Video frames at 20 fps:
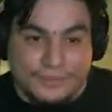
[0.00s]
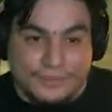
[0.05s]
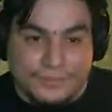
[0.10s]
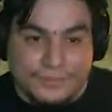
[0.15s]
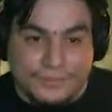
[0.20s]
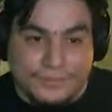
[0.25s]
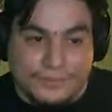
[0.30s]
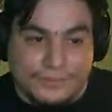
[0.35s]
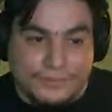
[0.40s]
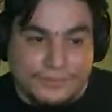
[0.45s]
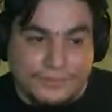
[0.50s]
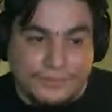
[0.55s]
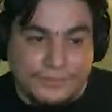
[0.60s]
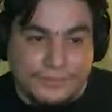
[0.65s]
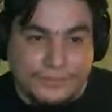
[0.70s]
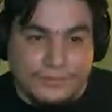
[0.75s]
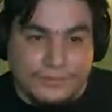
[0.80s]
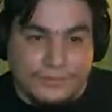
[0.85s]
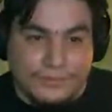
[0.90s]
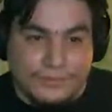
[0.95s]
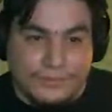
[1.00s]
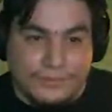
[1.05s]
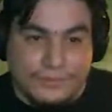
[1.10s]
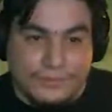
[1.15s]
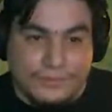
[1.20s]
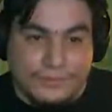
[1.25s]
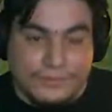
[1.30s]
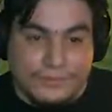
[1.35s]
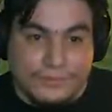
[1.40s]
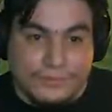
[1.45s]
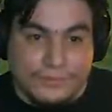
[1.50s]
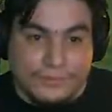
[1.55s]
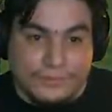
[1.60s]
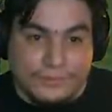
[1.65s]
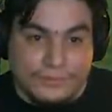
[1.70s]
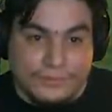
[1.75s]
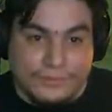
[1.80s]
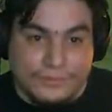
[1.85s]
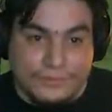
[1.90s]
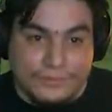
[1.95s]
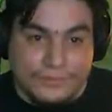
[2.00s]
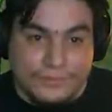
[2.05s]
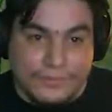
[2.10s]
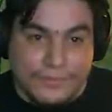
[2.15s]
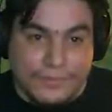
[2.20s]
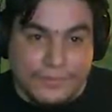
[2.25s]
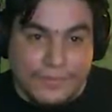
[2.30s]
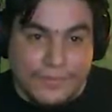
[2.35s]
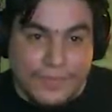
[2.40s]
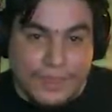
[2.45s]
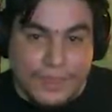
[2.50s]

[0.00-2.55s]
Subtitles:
Nobody speaks.